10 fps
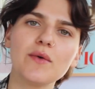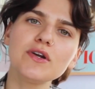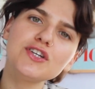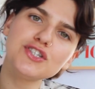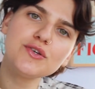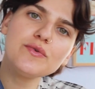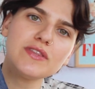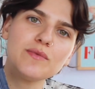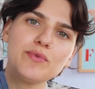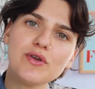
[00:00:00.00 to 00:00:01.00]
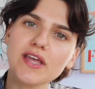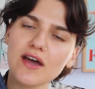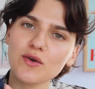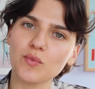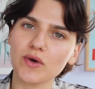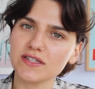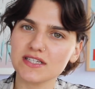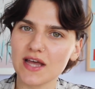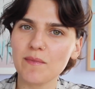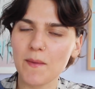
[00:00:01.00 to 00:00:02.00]
I wanted to show you the Beautycounter
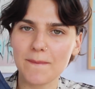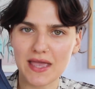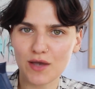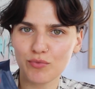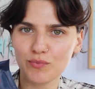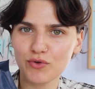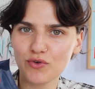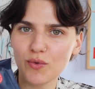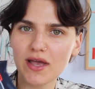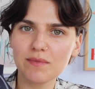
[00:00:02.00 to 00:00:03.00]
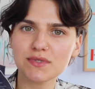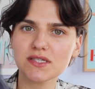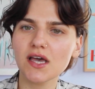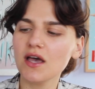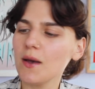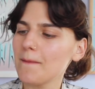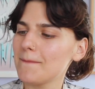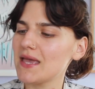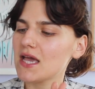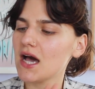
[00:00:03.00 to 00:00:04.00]
one-step makeup remover wipes
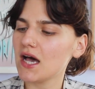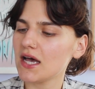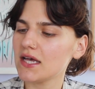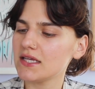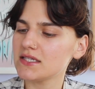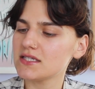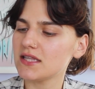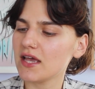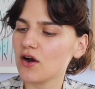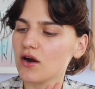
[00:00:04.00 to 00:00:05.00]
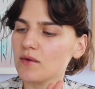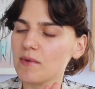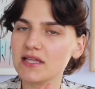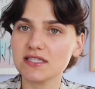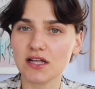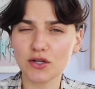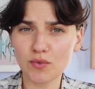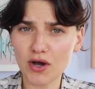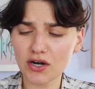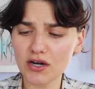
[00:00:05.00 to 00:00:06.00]
because they are
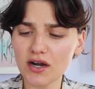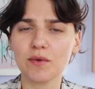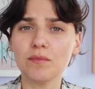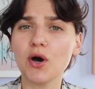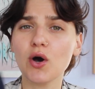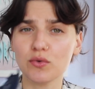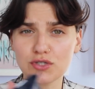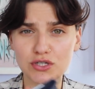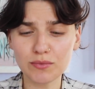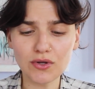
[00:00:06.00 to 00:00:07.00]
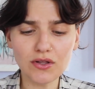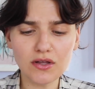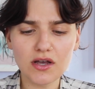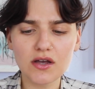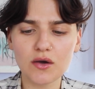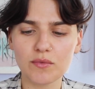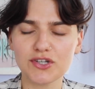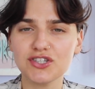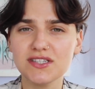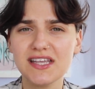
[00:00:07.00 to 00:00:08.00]
micellar water compostable,
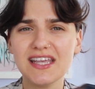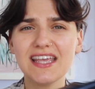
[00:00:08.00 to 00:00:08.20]
which is